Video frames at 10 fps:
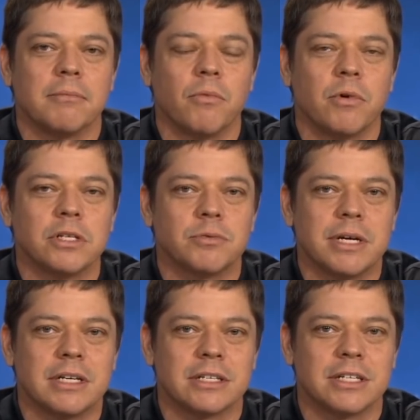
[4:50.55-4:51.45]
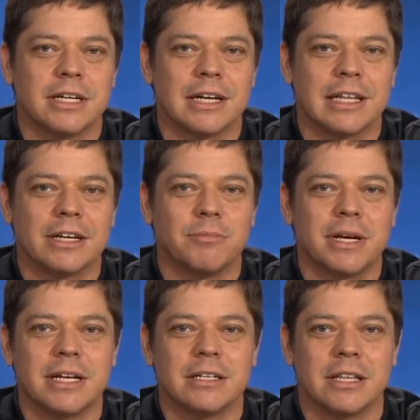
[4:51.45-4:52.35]
Once we descended a little bit
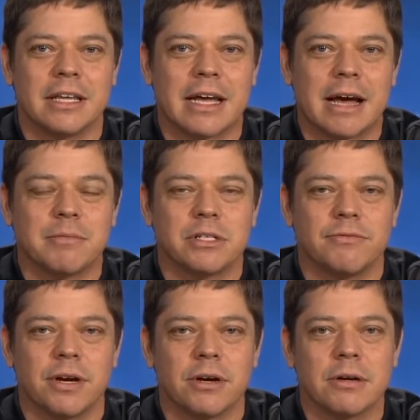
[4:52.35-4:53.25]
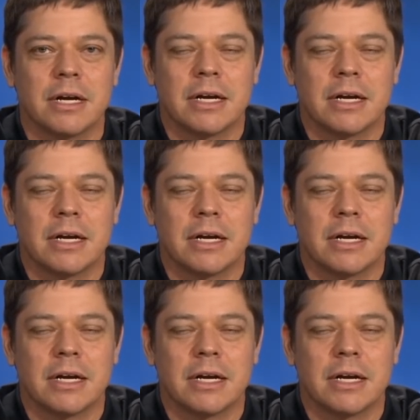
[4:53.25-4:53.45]
into the atmosphere,